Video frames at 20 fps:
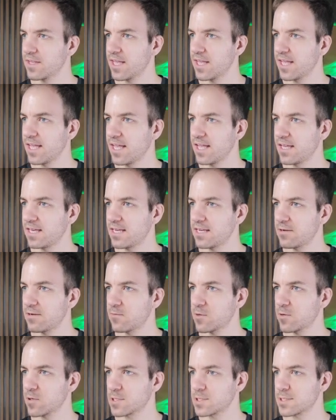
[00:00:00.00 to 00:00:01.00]
and it
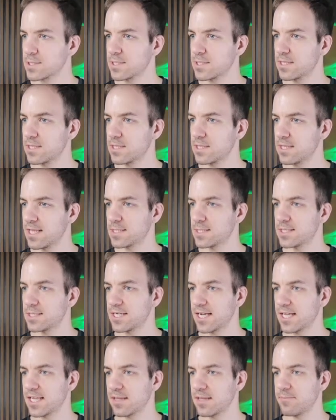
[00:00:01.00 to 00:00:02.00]
works. Let's
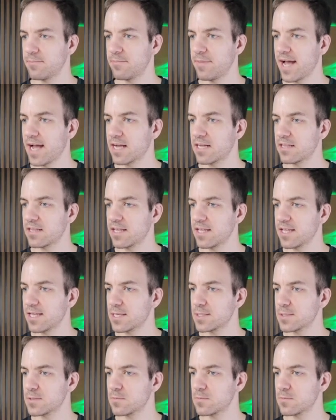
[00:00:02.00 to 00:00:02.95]
check the backlink as